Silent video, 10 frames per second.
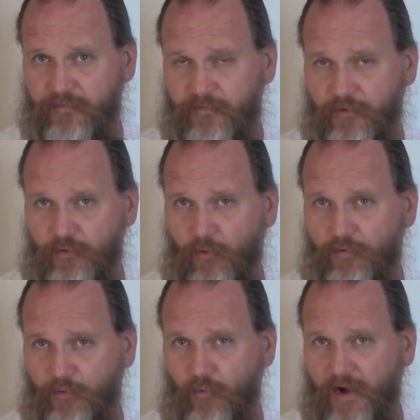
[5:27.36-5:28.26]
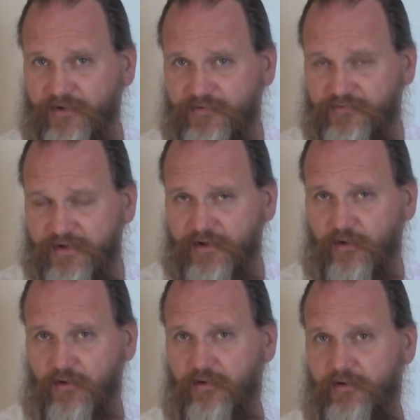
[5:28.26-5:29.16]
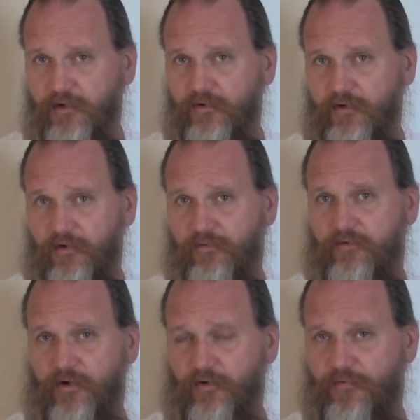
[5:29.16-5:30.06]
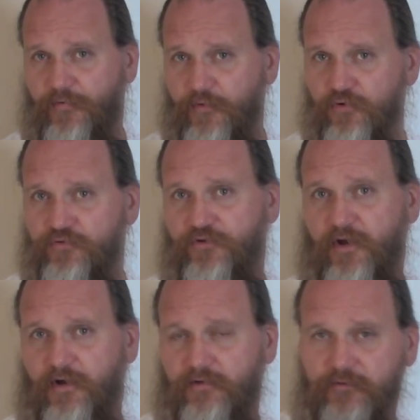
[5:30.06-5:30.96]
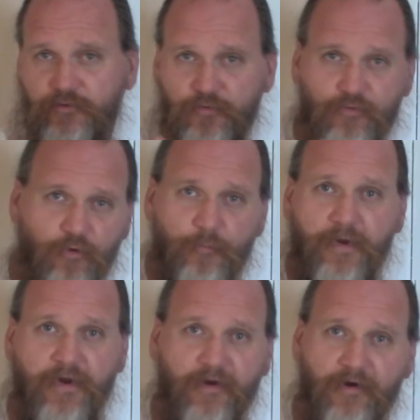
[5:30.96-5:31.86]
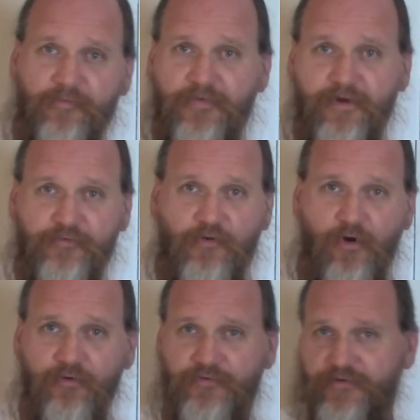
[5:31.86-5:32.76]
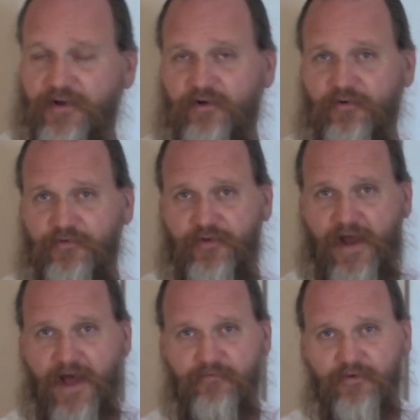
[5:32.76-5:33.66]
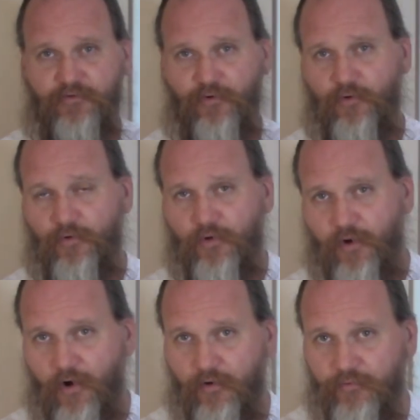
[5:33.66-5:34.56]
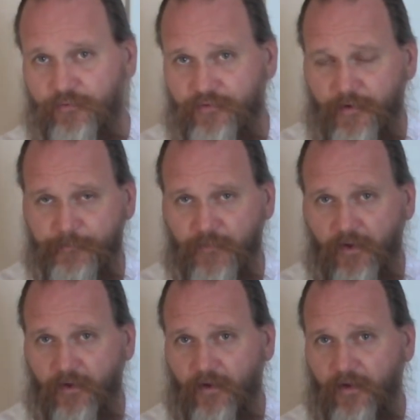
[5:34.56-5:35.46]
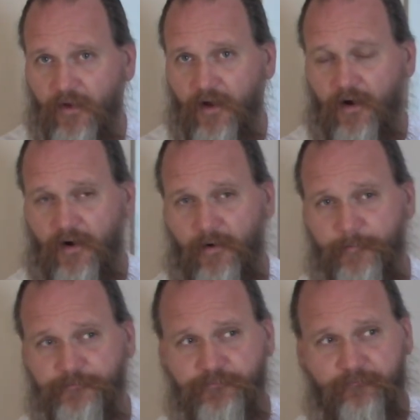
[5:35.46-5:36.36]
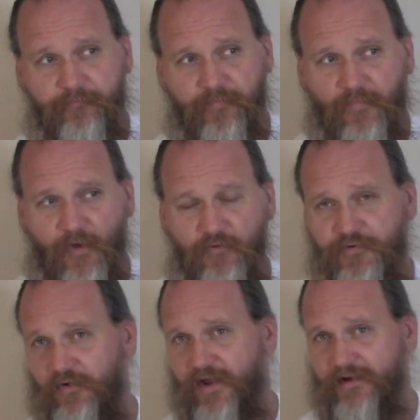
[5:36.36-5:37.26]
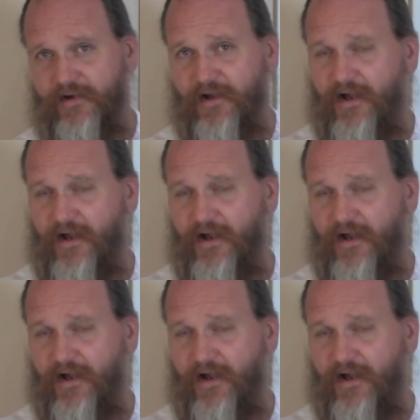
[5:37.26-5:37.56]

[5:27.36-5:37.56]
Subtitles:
northern white cedar, your thuja grouping of things called cedars that have these little cones. Also like